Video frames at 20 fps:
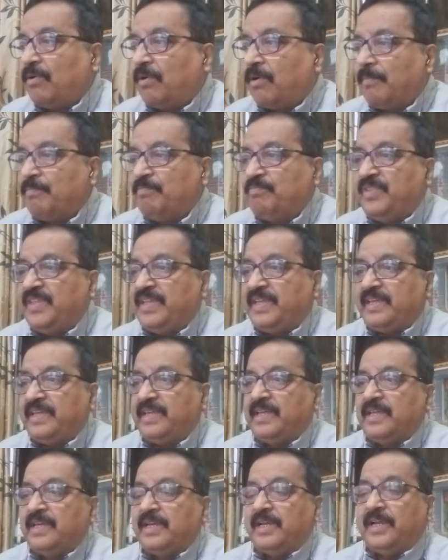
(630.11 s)
of the
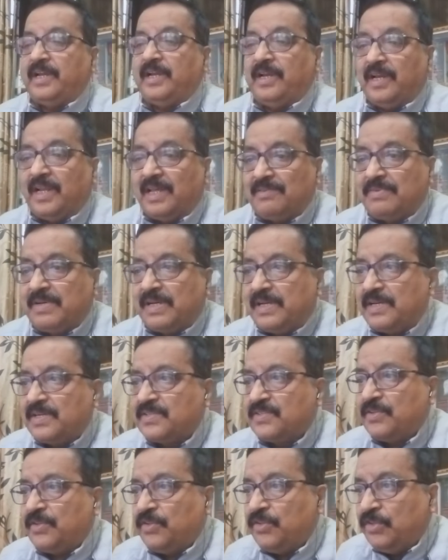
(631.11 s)

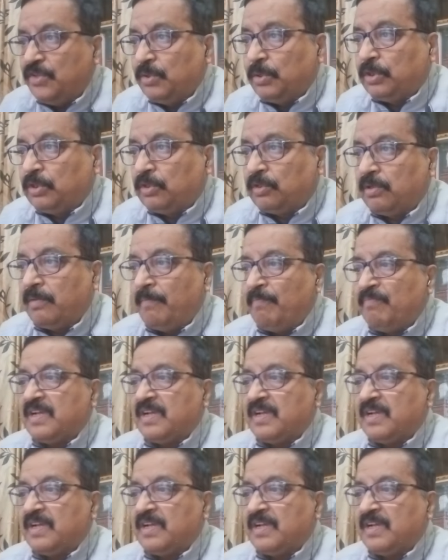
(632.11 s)
lover's youth,